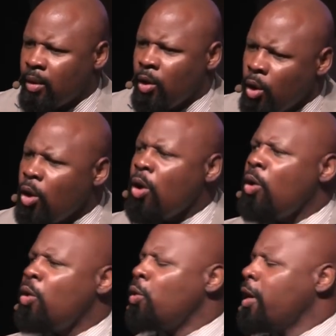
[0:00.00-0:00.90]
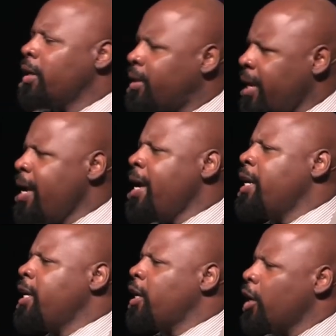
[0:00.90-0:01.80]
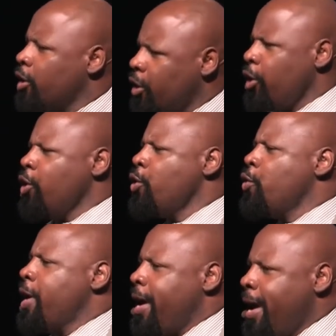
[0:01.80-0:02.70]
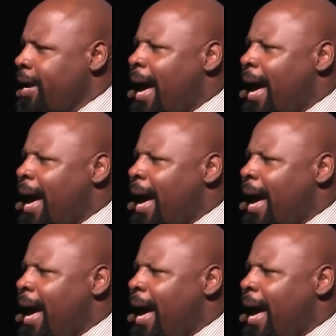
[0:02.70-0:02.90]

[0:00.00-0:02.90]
Who did you and